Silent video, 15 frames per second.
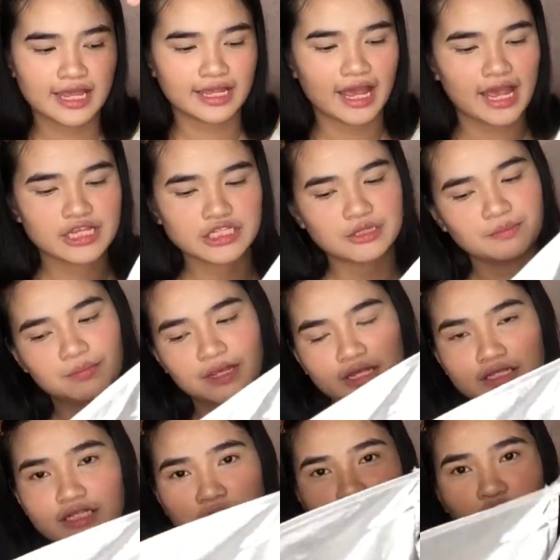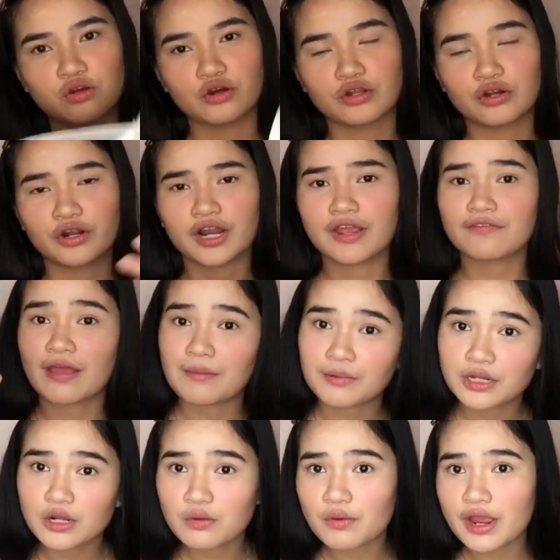like IG pics, ganon. Or if
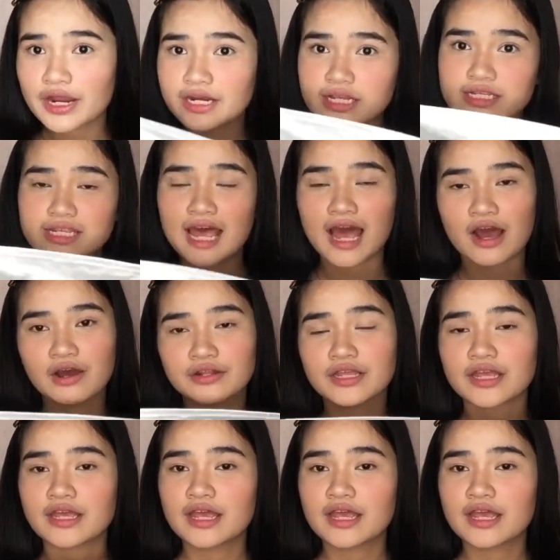I'm gonna wear this out,